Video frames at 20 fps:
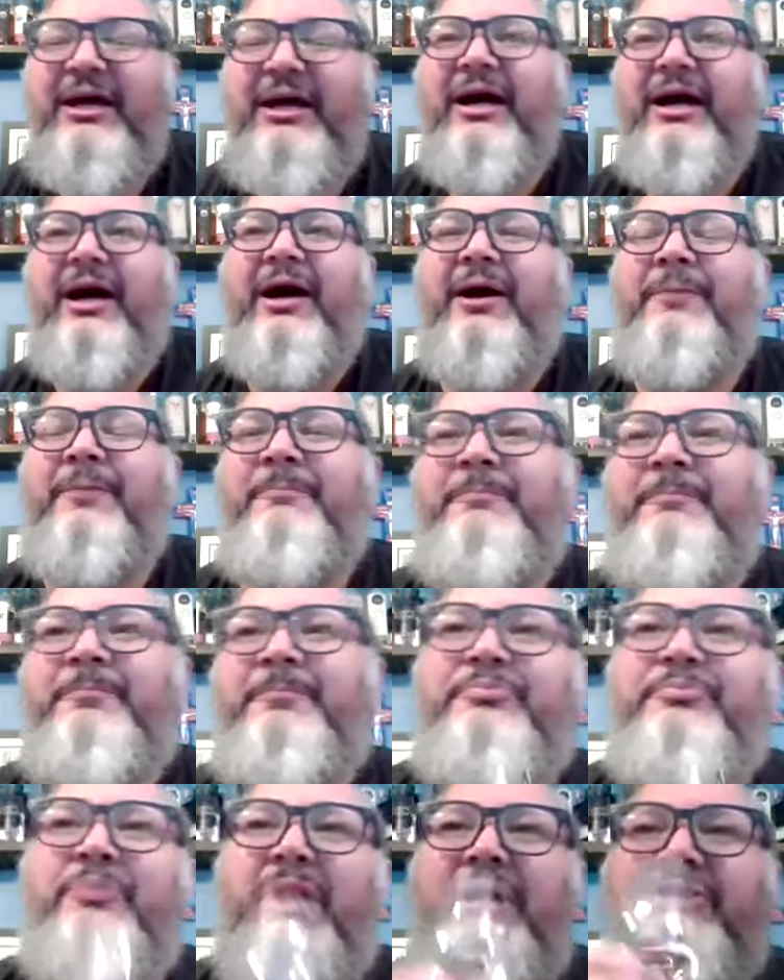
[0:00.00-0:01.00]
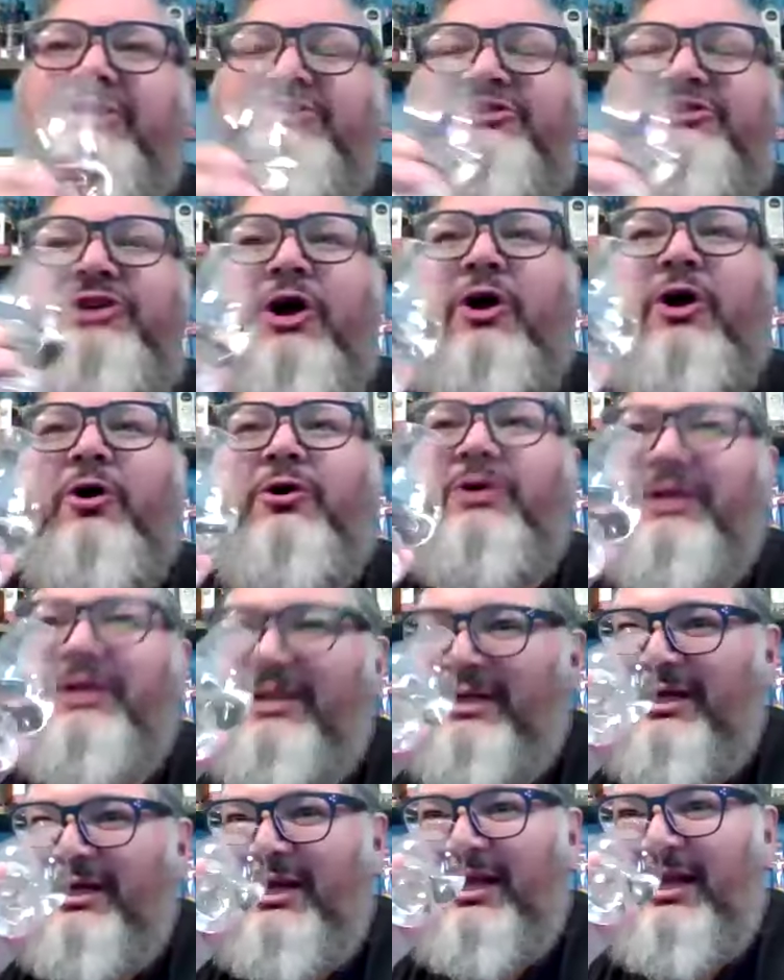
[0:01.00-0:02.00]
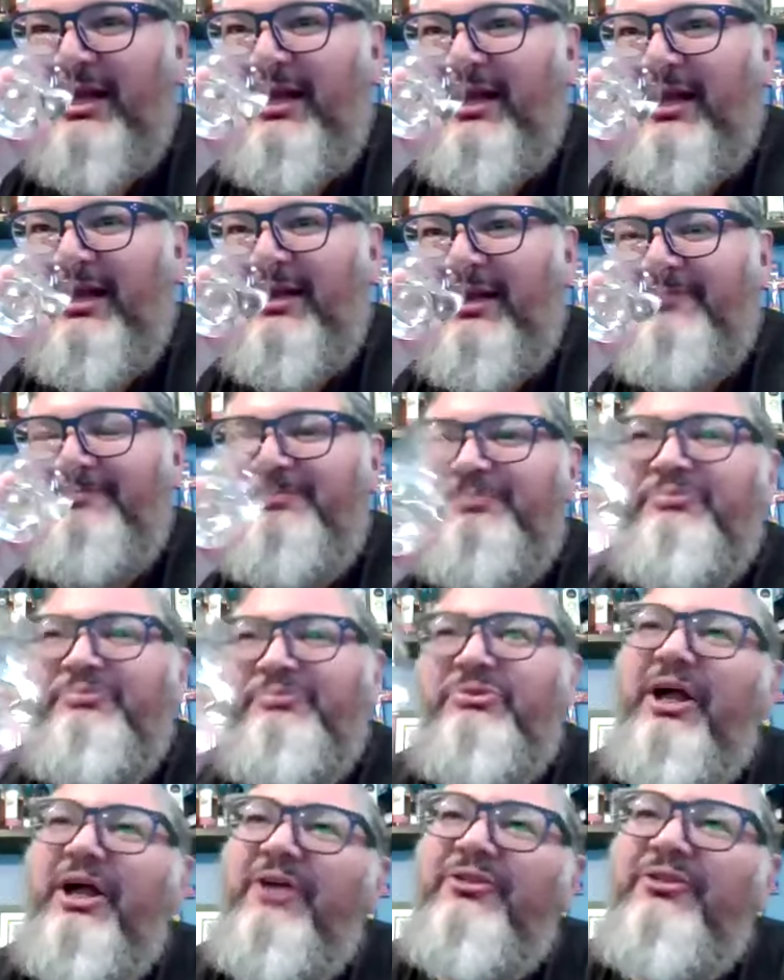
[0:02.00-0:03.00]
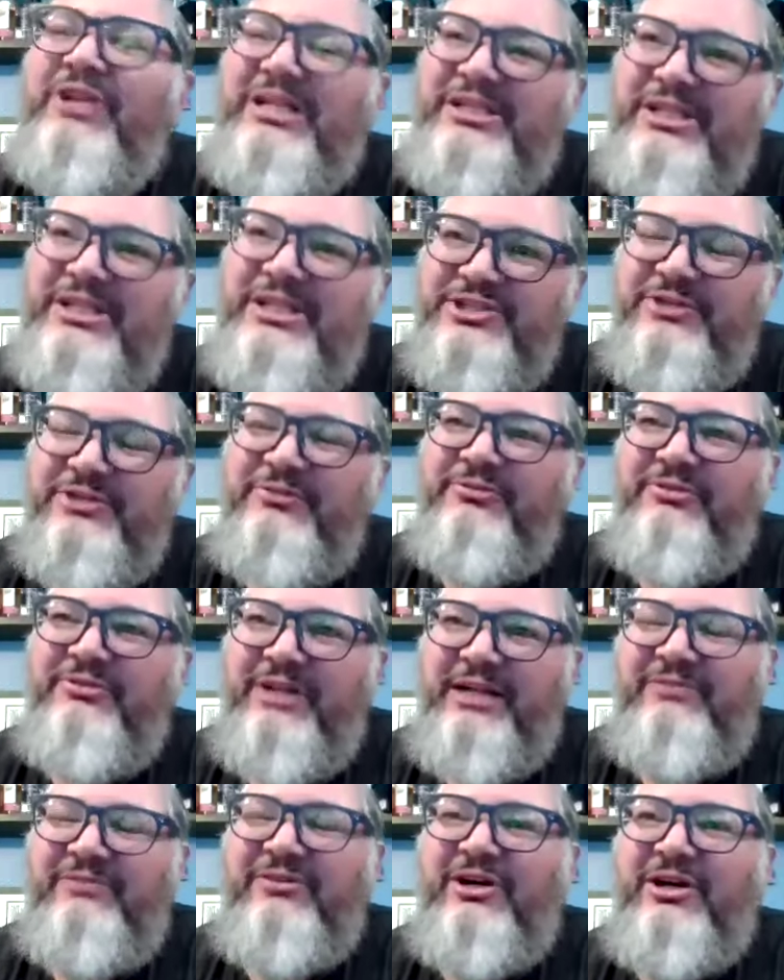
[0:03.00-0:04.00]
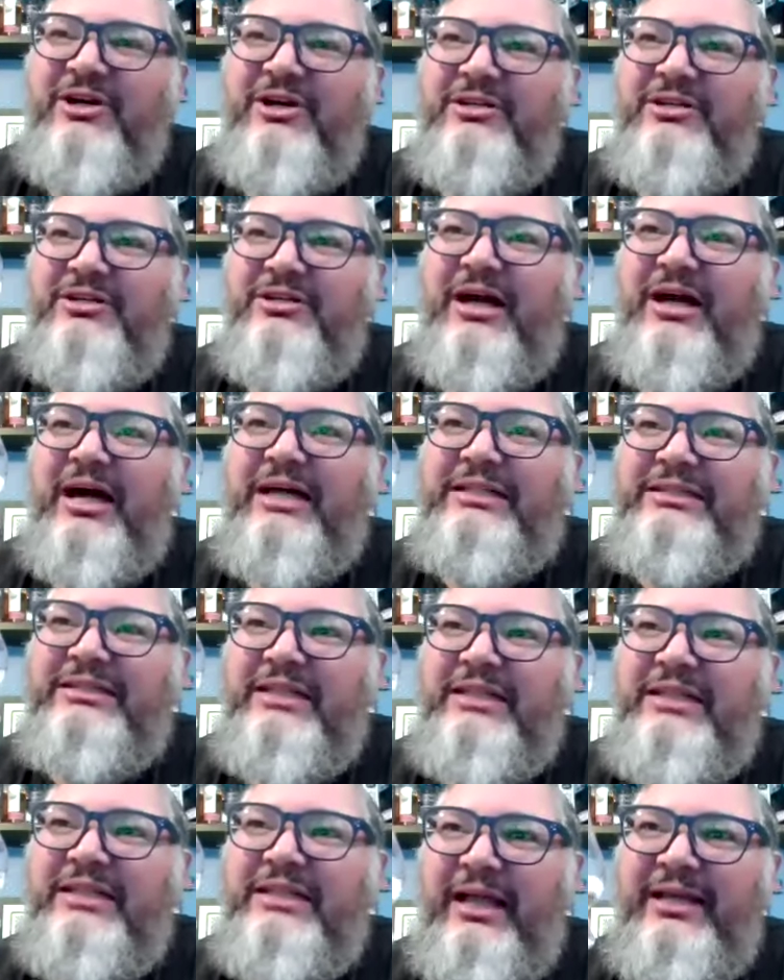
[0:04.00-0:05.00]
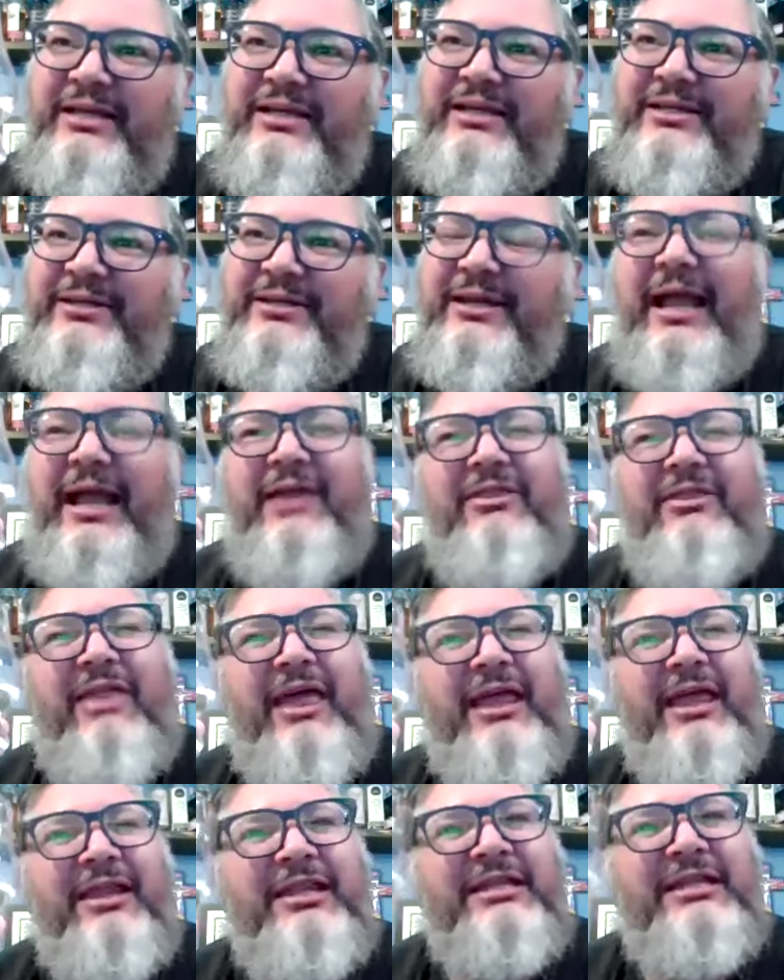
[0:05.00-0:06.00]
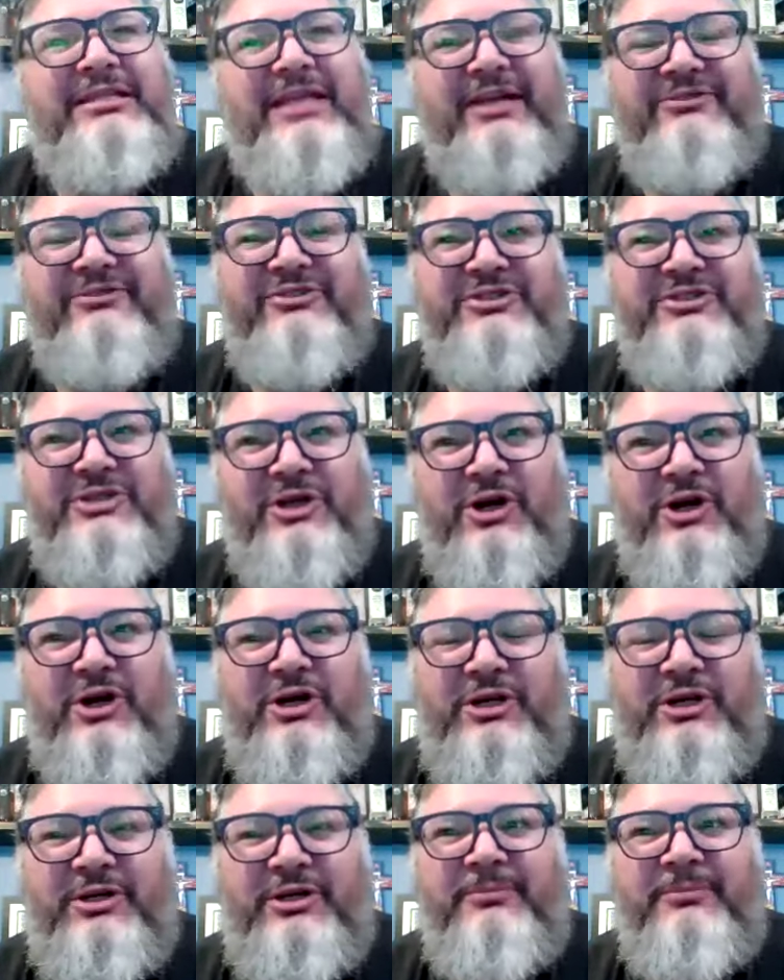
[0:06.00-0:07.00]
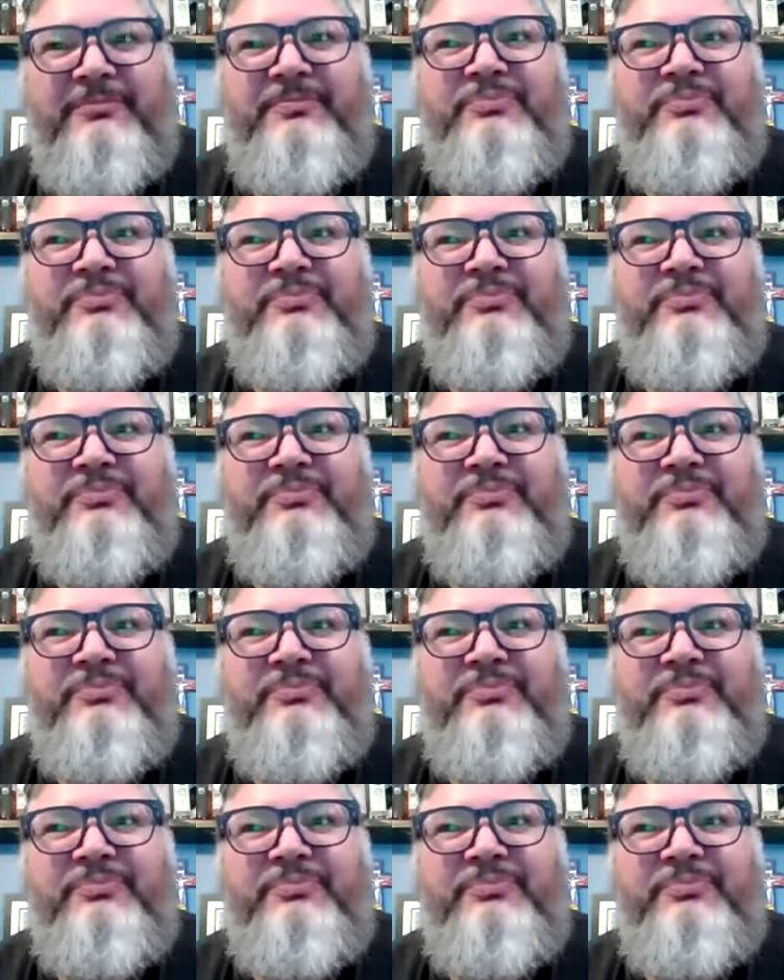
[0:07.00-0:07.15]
Um, so the initial flavor I like, and then it takes a turn.